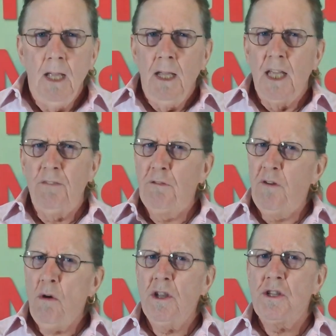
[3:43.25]
If you
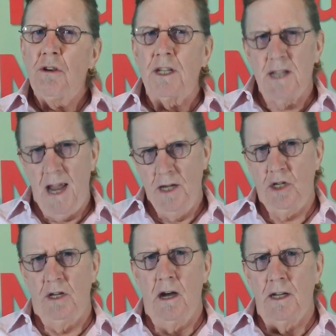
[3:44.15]
focus your
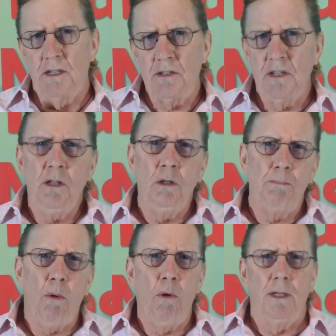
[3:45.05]
attention on a single
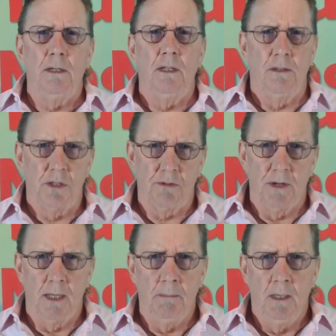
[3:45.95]
point in the
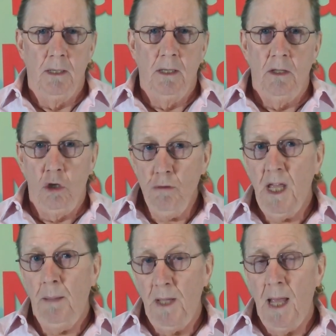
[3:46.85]
stream, you
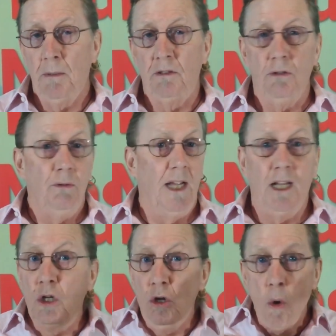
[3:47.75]
may be able to
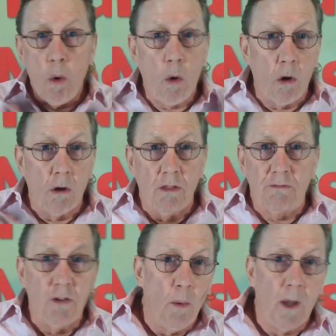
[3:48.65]
ignore the
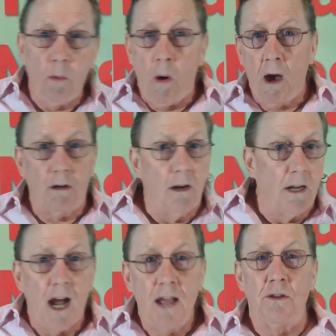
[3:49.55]
flowing water on
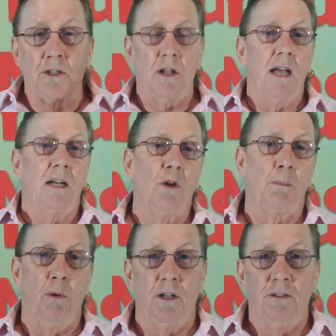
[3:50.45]
either side of your
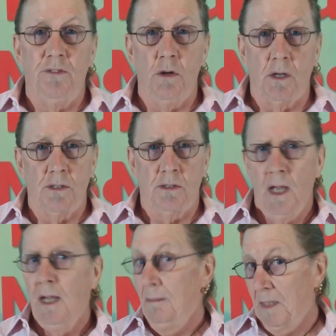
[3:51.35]
point of focus,
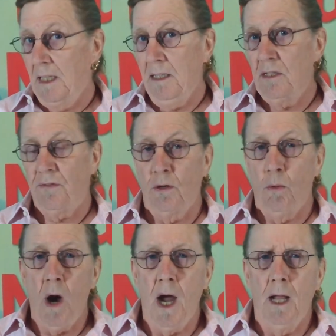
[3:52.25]
at least for a
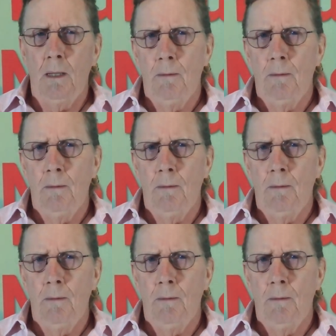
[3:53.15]
while.